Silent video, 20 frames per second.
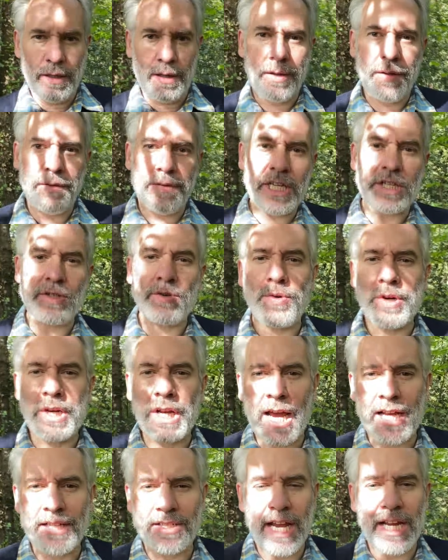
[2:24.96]
These
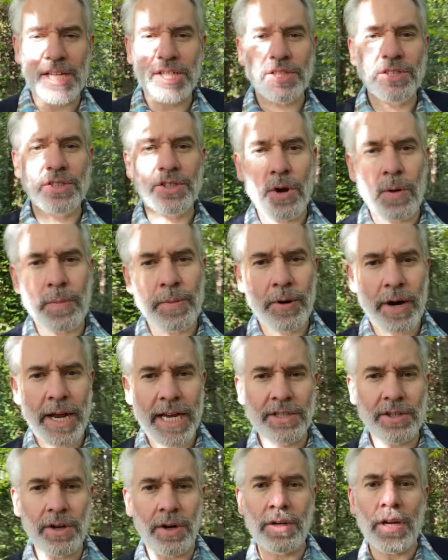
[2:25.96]
organisations
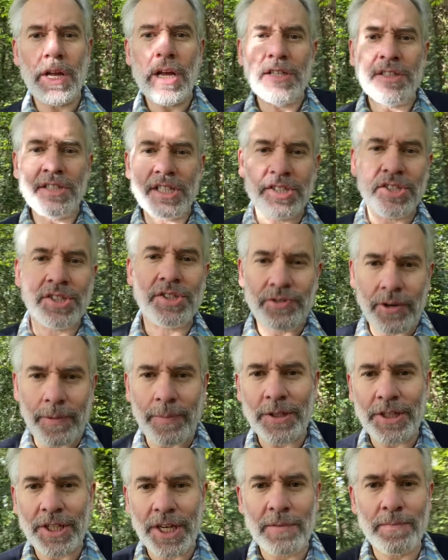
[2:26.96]
operate on
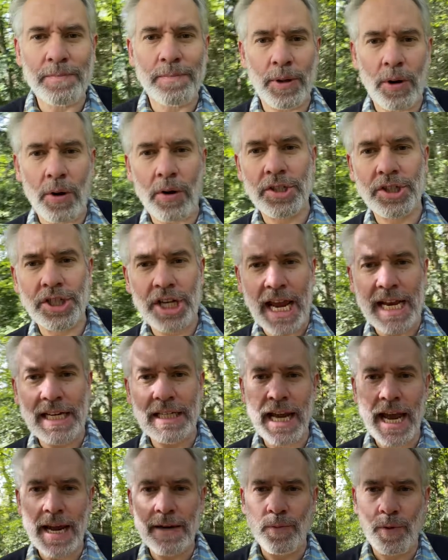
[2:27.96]
distributed blockchain
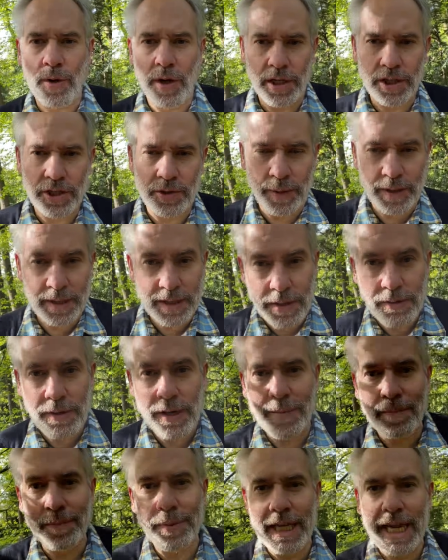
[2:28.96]
networks with no
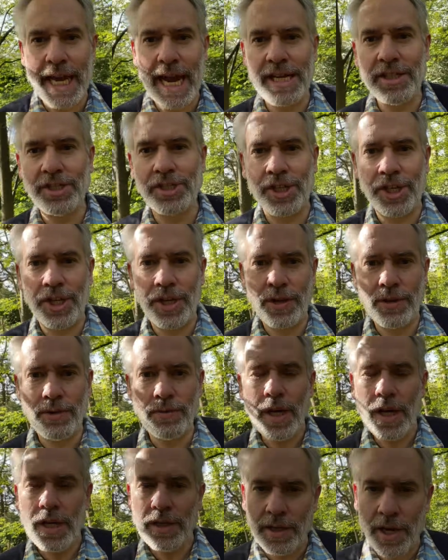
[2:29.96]
company HQ,
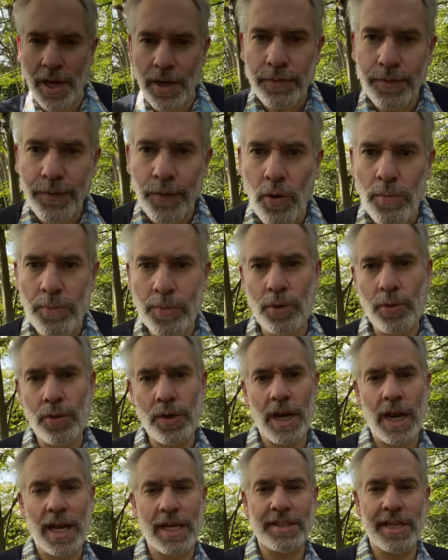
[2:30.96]
no formal
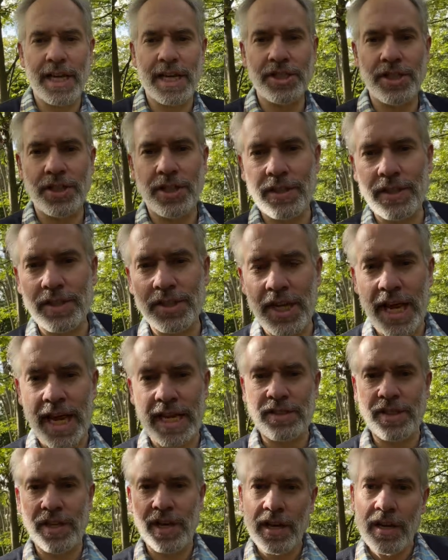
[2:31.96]
organisation at the
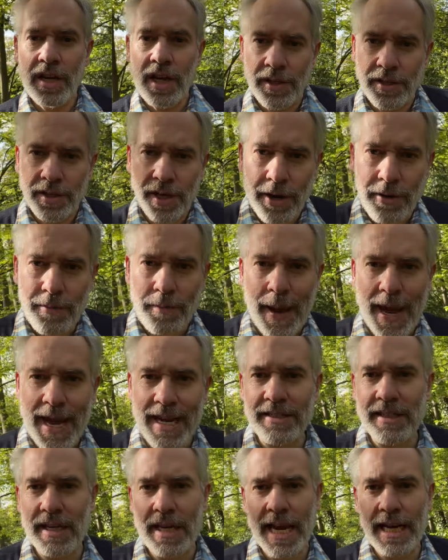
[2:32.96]
centre, no
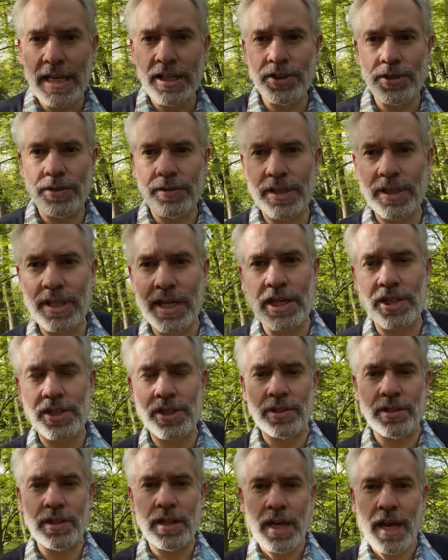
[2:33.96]
base in any
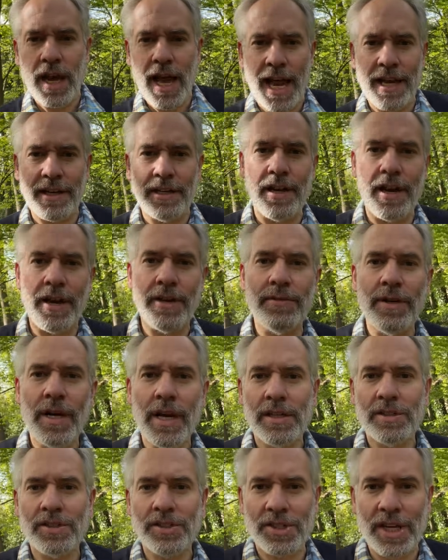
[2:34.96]
jurisdiction, and no
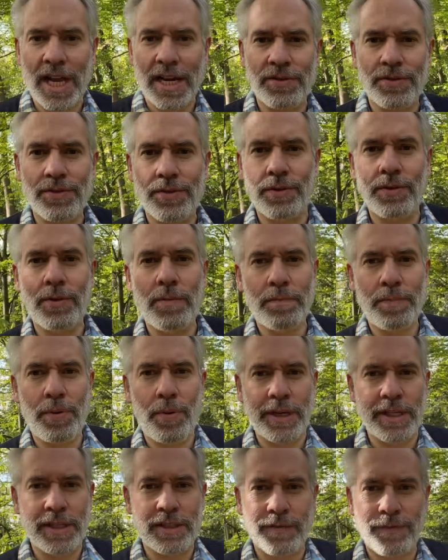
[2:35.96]
central
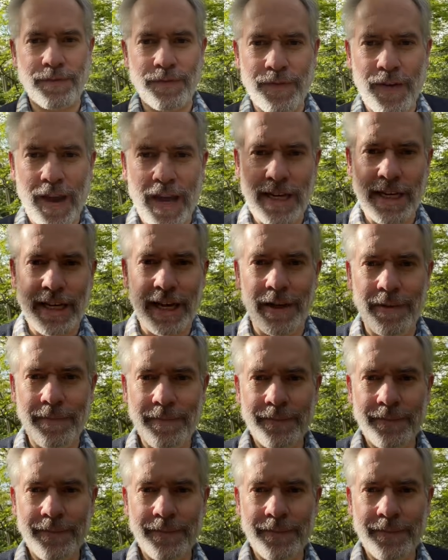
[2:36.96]
point of failure.